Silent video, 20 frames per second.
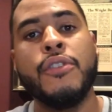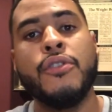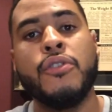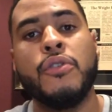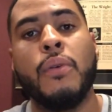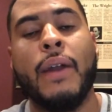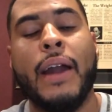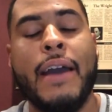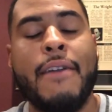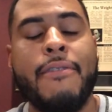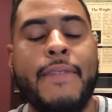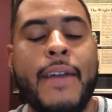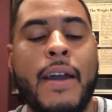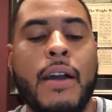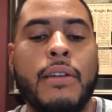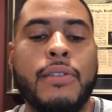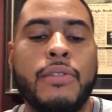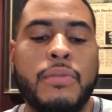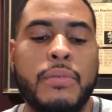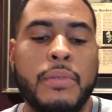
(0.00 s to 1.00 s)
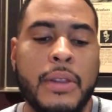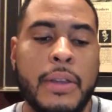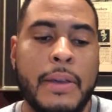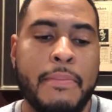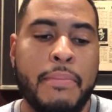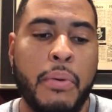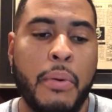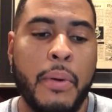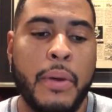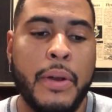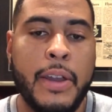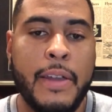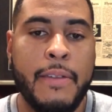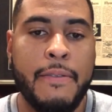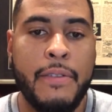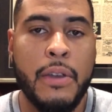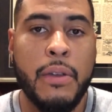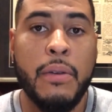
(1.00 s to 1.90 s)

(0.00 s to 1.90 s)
So what I found is really important if